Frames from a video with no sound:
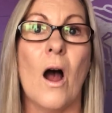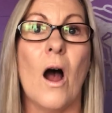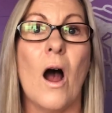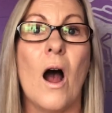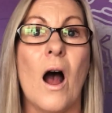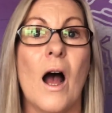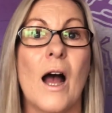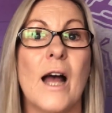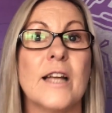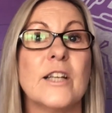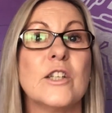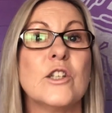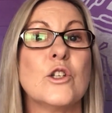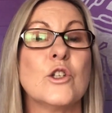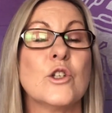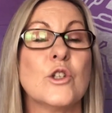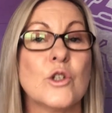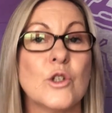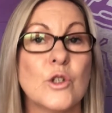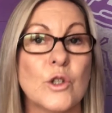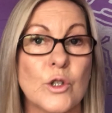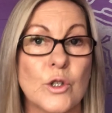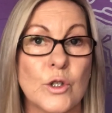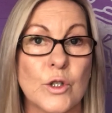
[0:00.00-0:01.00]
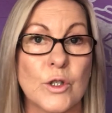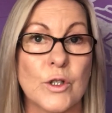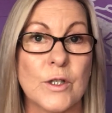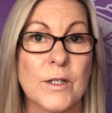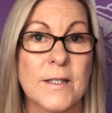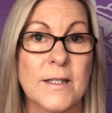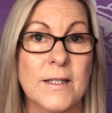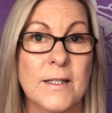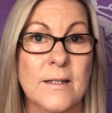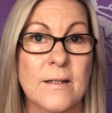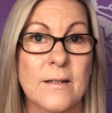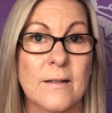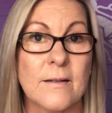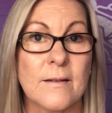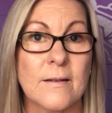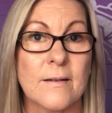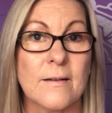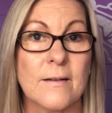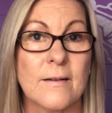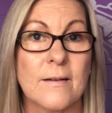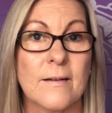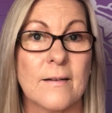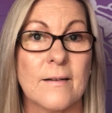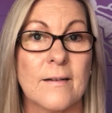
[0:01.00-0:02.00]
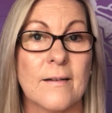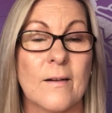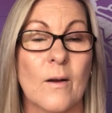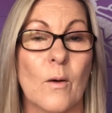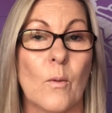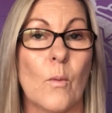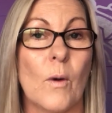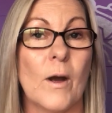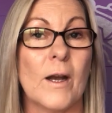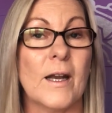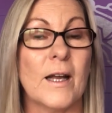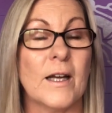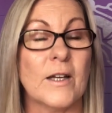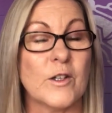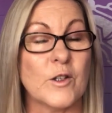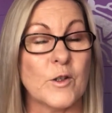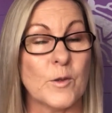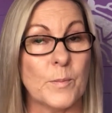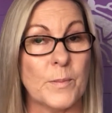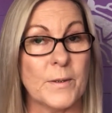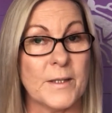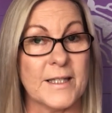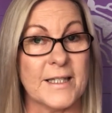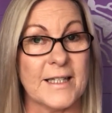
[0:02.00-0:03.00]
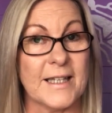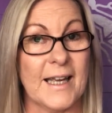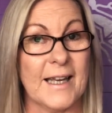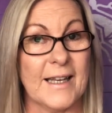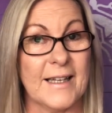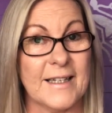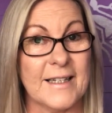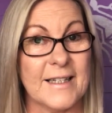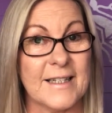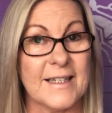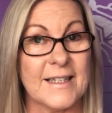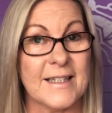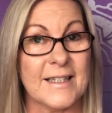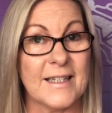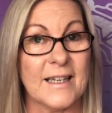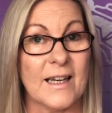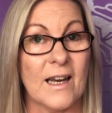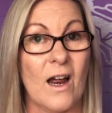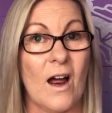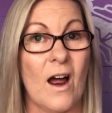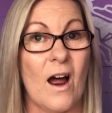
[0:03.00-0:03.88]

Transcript: I choose 100%,